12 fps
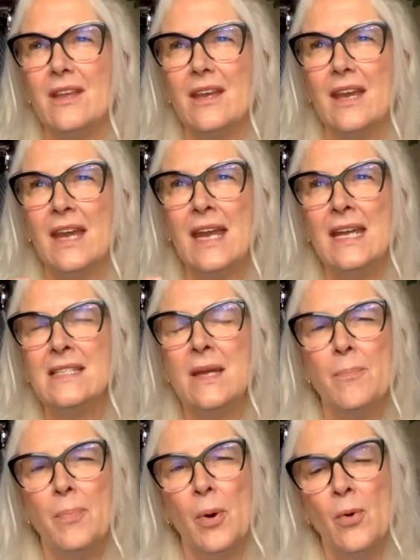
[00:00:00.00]
it is
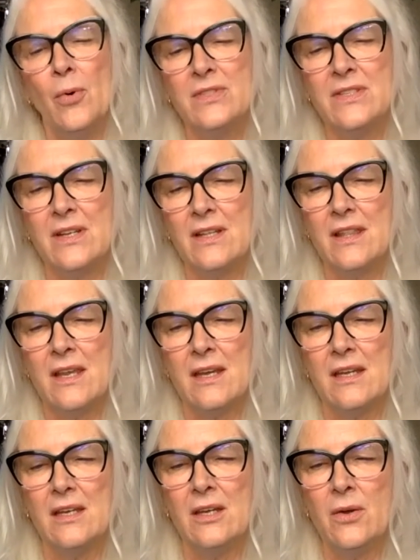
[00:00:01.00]
important
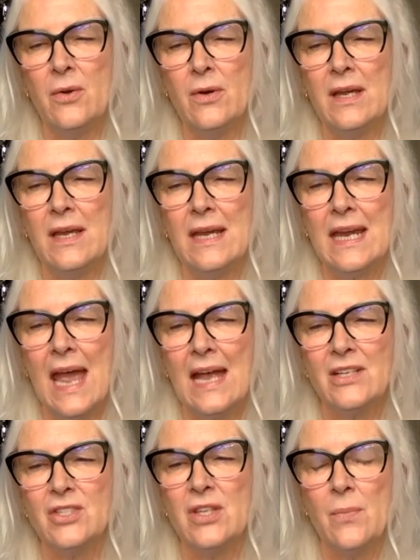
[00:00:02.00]
that you can
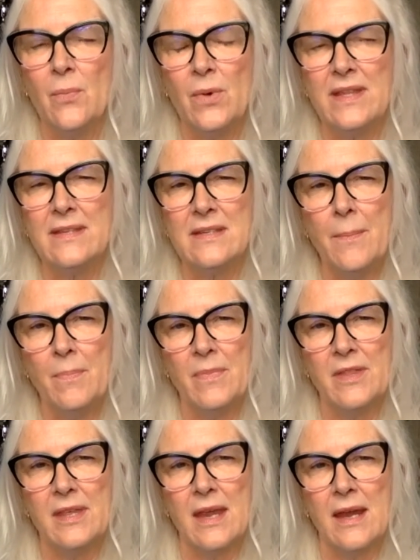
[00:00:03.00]
catch them with
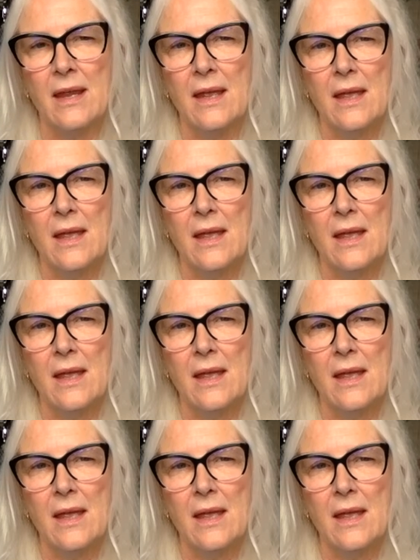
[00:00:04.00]
something,